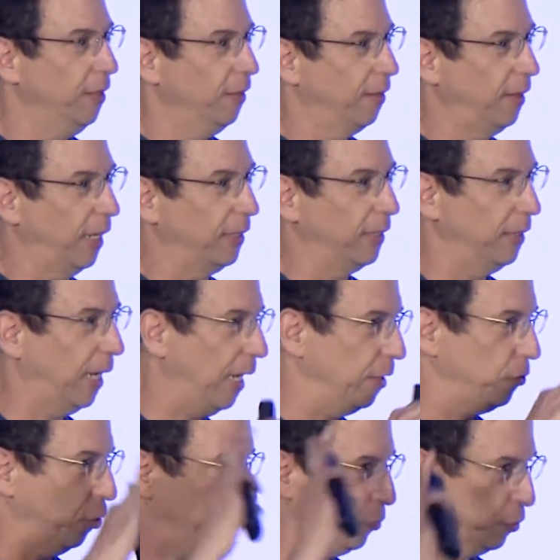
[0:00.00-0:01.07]
that it has
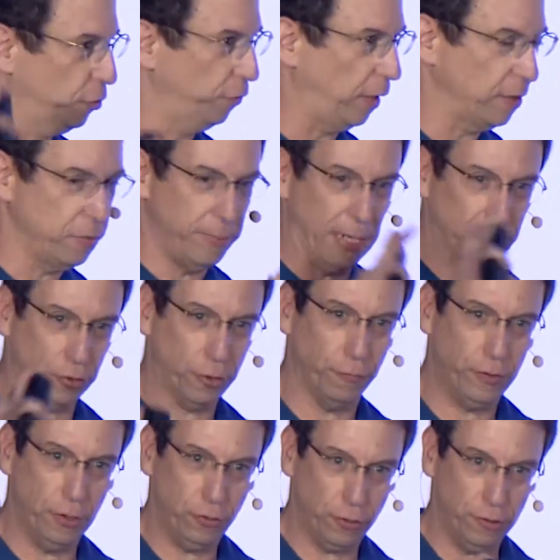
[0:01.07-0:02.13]
all sorts of other magical
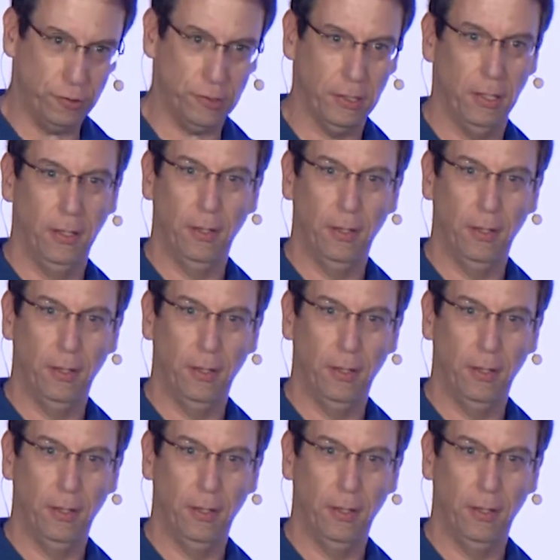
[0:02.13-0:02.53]
features,